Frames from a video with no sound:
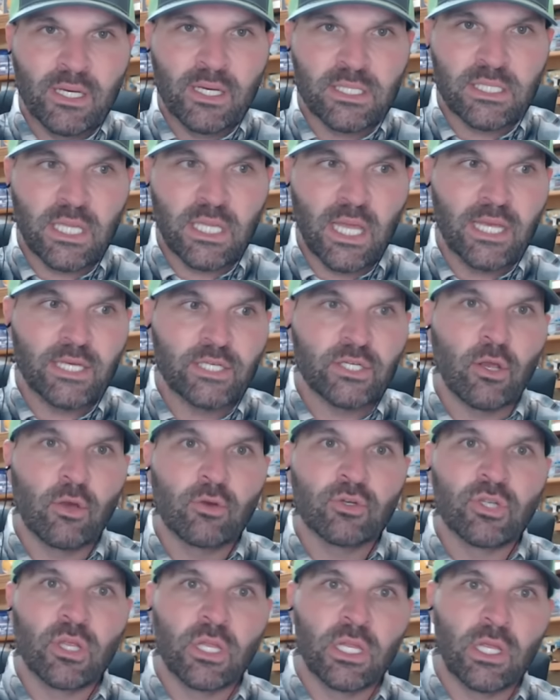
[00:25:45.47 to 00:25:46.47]
a slice
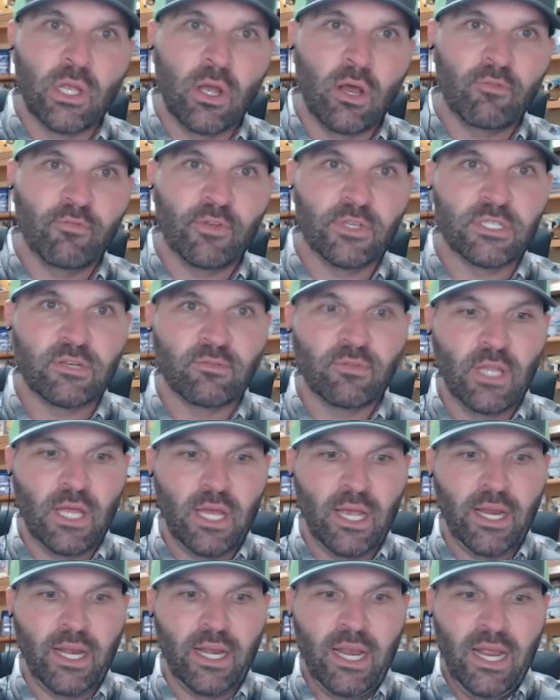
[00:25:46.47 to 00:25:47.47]
goes to the offensive
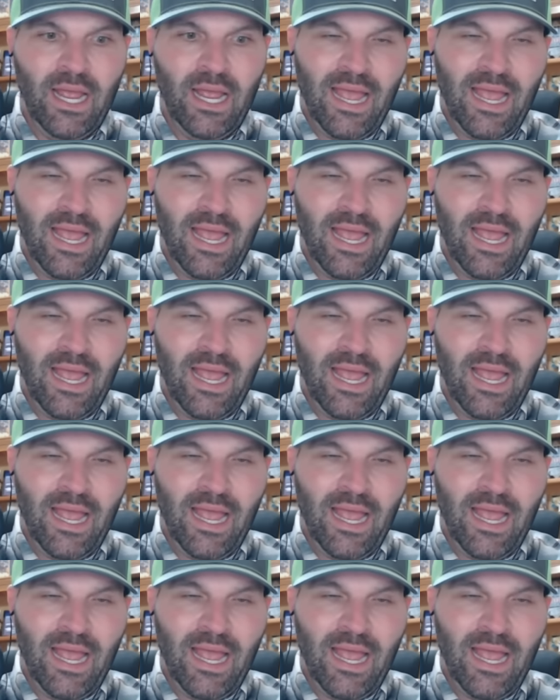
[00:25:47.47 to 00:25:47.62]
line?